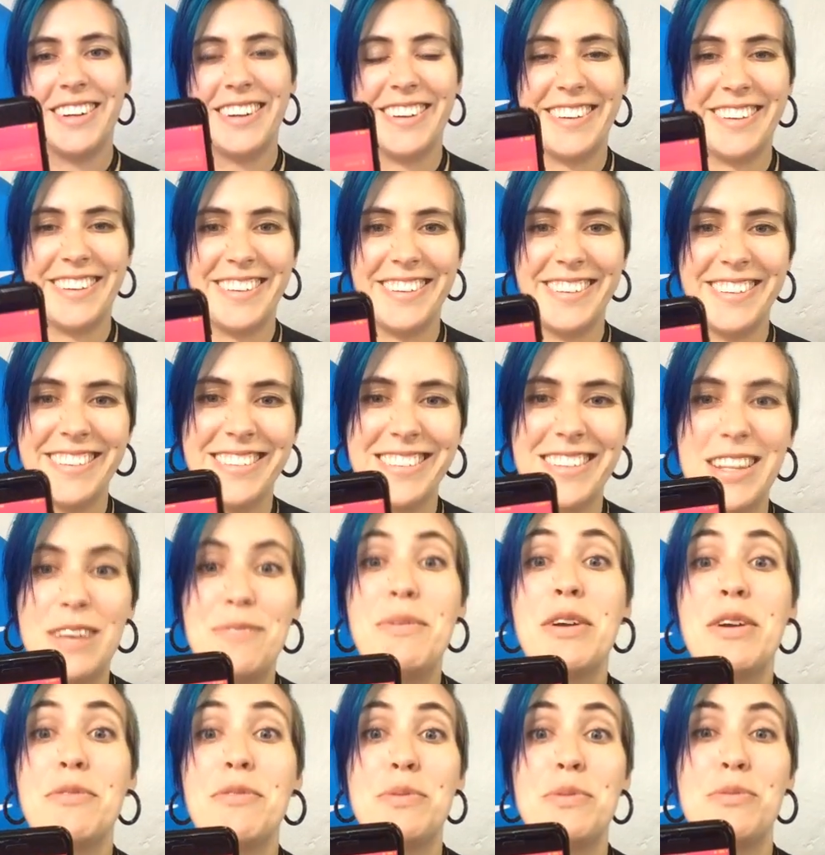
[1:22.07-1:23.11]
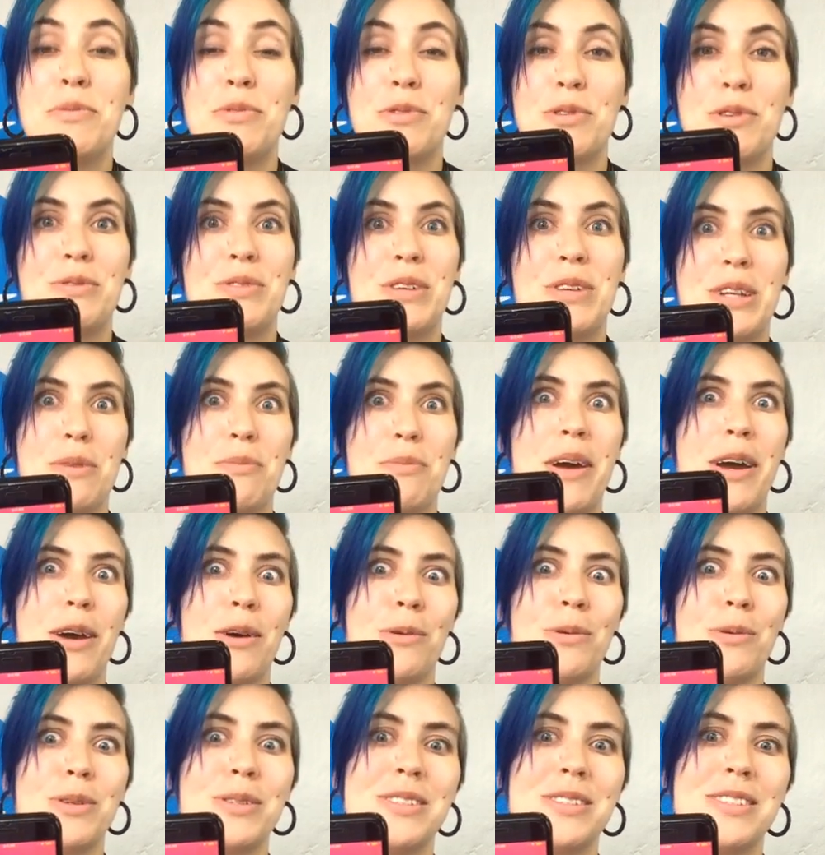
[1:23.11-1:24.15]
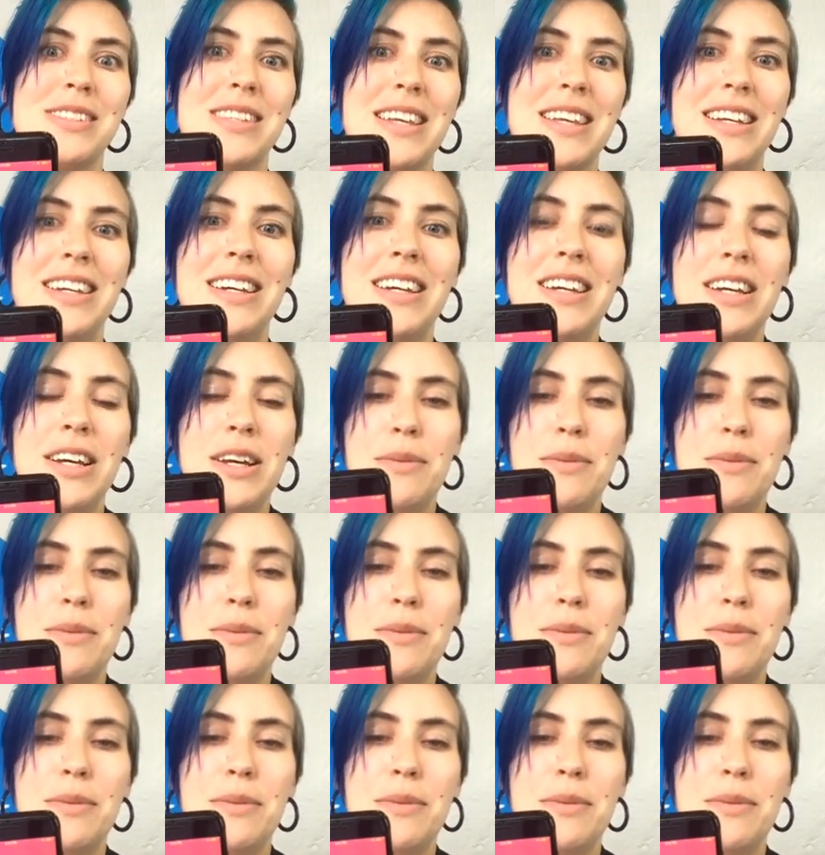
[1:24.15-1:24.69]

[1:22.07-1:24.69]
that might have been more of like a backwards Z.